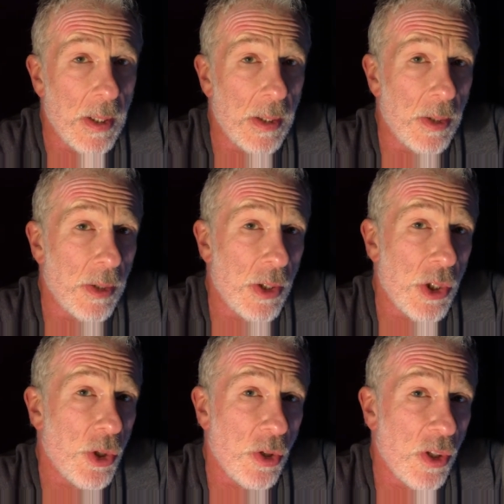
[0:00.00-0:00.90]
and that there
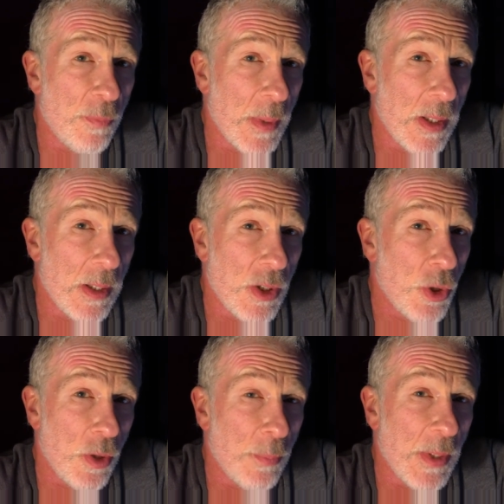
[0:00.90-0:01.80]
shouldn't
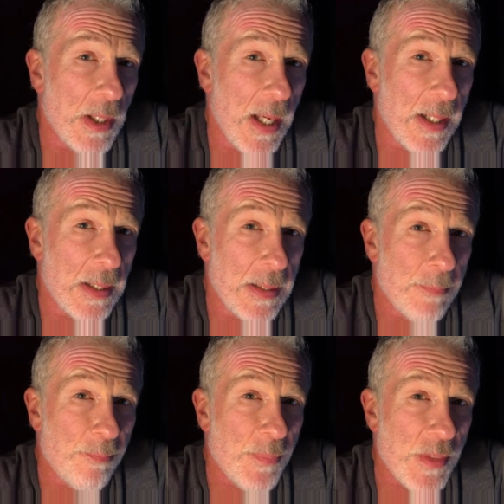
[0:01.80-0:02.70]
be any
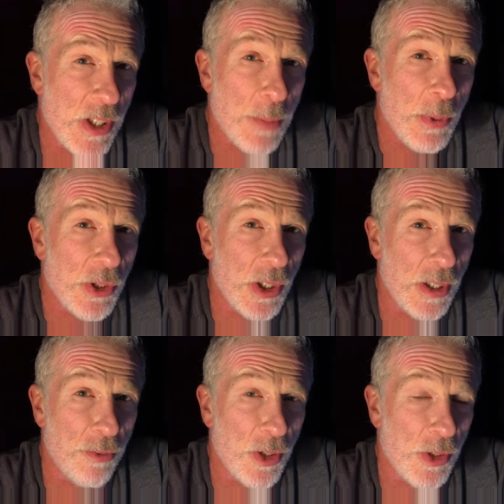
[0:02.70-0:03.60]
deeper
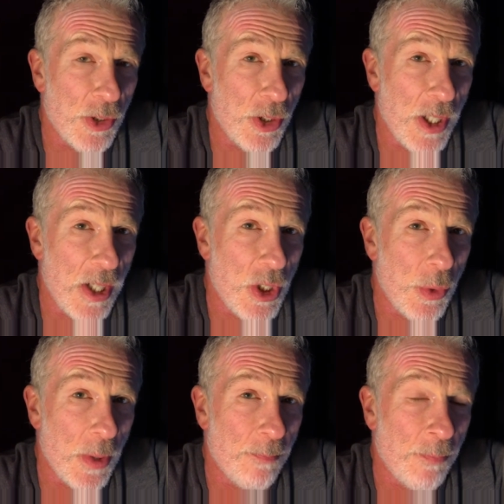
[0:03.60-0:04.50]
significance attached to it.